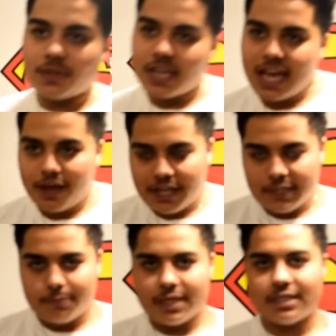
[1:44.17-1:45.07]
yeah,
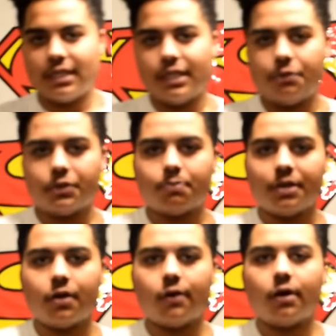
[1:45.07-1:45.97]
that's basically what's
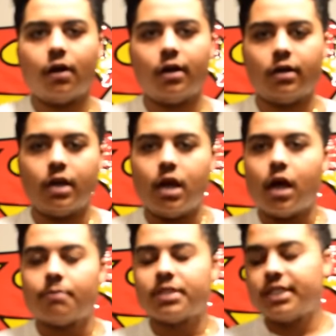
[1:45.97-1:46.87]
been going on.
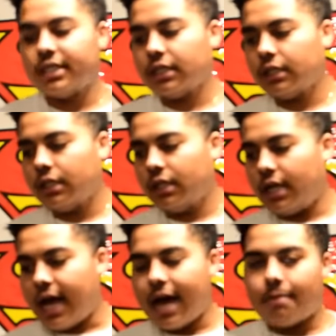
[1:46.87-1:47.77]
I'm still
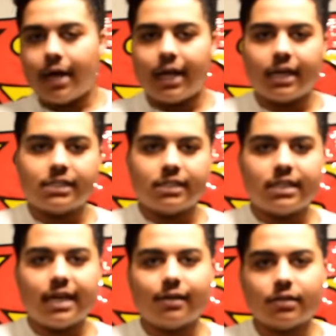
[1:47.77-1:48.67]
at my cousin's
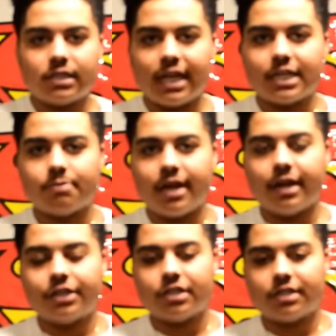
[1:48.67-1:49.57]
house /
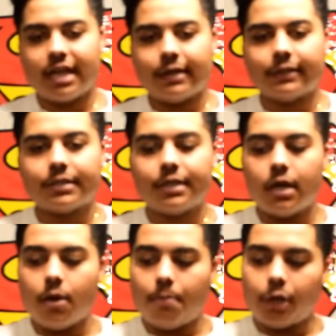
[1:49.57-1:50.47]
manager's house,
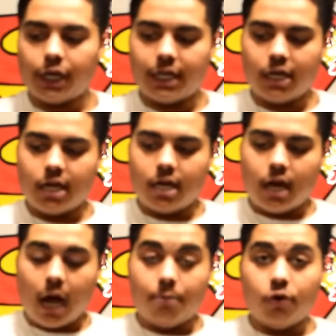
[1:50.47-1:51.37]
but
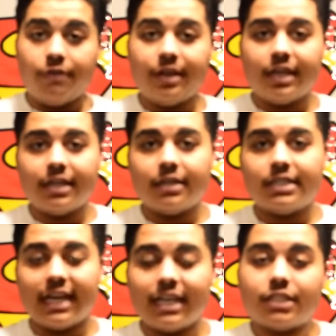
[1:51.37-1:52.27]
I'm moving in
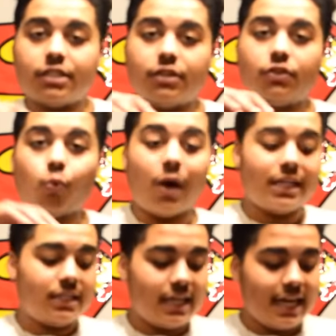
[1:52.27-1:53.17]
today's
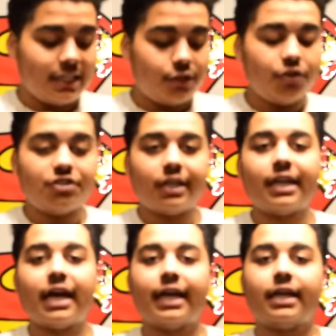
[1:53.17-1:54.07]
Tuesday
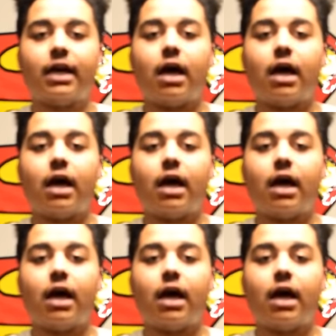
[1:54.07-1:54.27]
night.